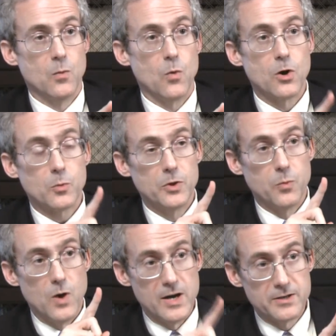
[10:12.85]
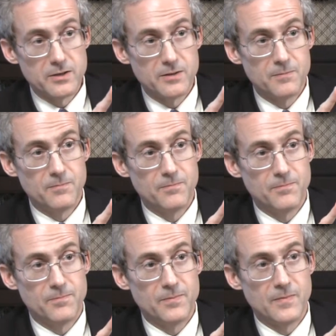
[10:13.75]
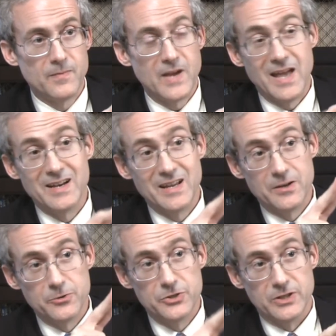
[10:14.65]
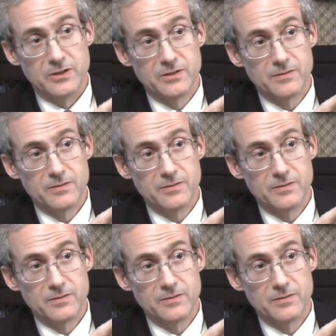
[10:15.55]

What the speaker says: Work with water and energy.